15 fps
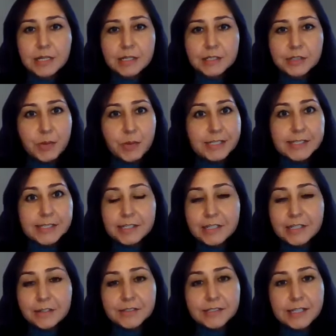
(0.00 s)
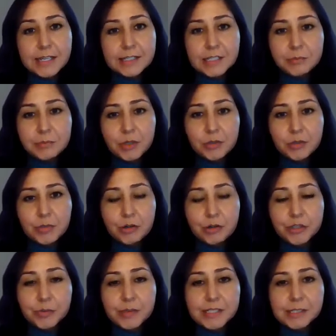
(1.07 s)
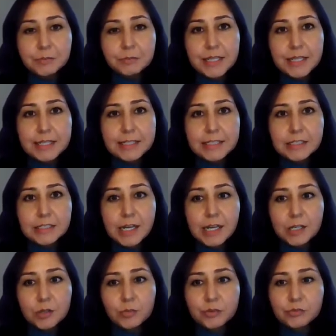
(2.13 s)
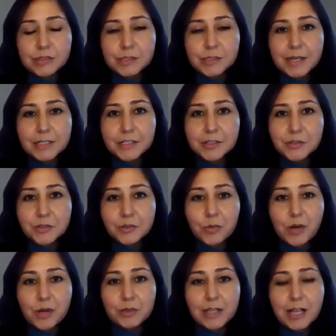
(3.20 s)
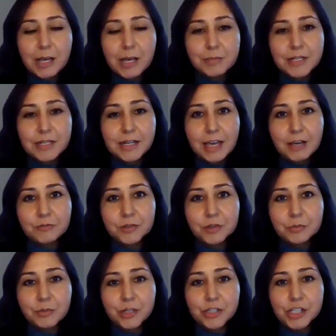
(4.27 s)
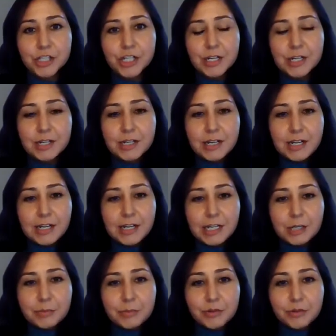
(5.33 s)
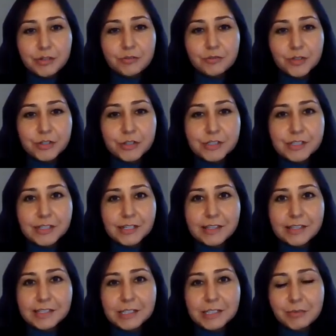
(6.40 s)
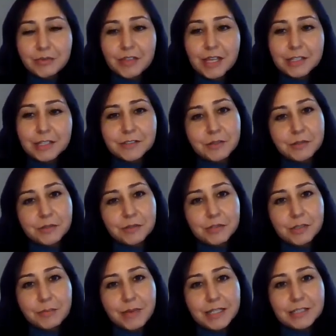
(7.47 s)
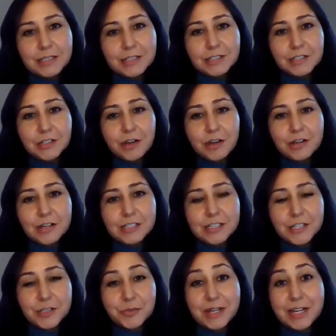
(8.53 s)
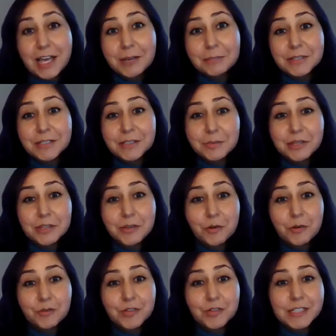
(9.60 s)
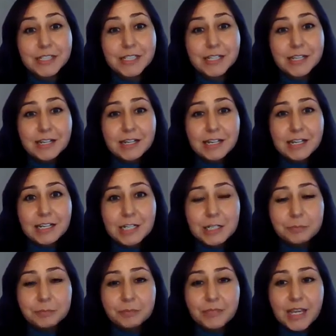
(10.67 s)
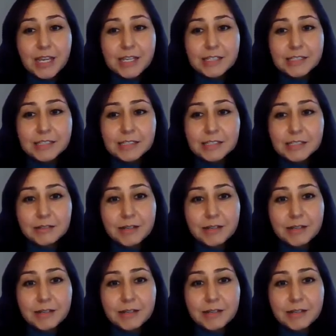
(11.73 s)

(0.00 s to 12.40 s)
So as Danielle said, I mean, we are doing some planning with respect to sort of what will happen after March 31st. I think some of that is also dependent on just what happens with COVID and